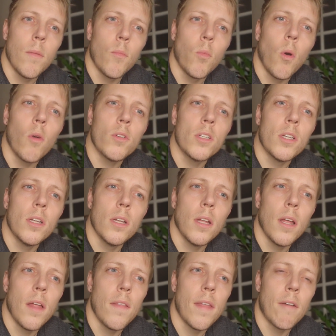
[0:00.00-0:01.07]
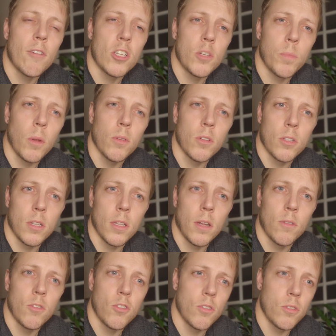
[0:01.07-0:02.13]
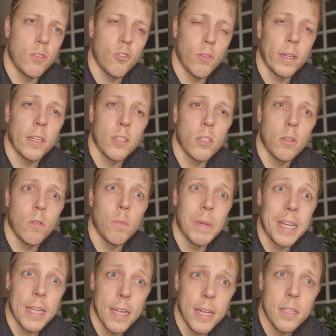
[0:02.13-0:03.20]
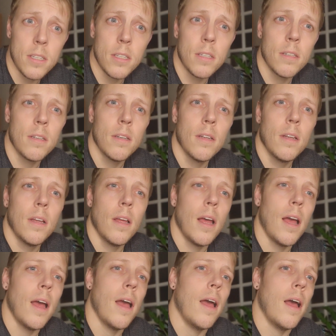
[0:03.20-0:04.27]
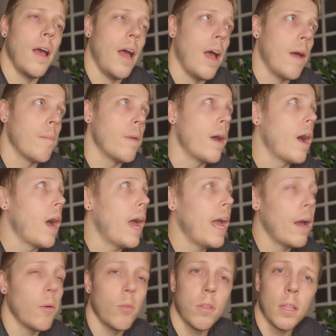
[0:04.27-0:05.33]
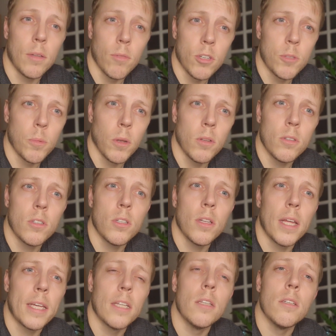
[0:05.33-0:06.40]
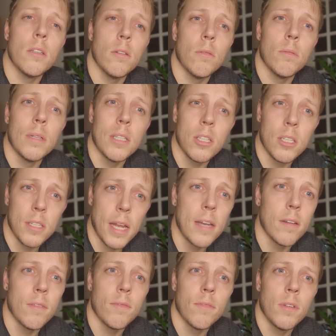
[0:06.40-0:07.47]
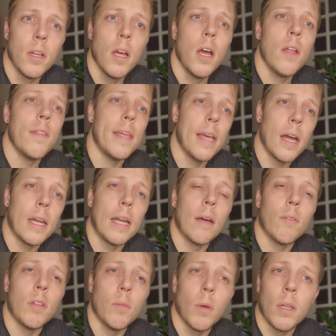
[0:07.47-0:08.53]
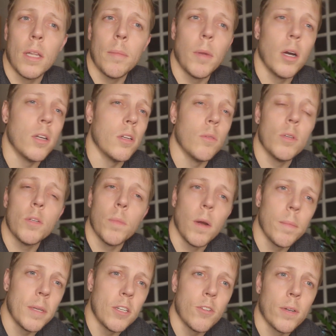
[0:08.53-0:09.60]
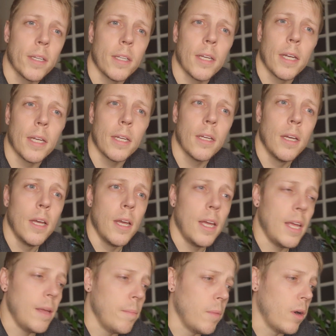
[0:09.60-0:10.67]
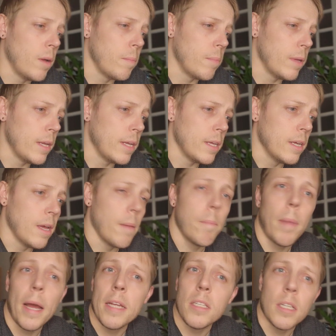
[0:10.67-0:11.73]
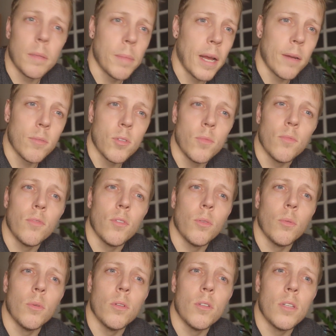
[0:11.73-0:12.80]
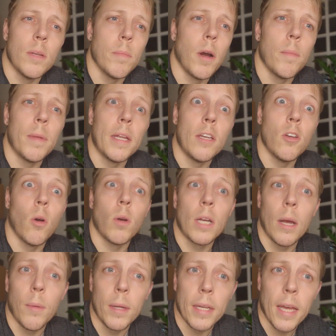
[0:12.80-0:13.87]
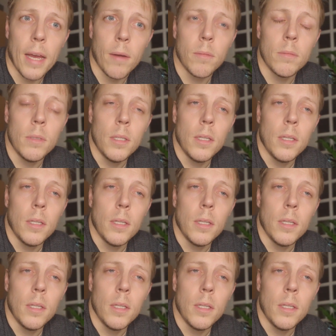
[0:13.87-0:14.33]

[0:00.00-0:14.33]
what their response to those triggers normally is, um, a healthy response that they can do instead of the unhealthy one they might do, which might be drinking, it might be pacing backwards and forwards, it might be not going out.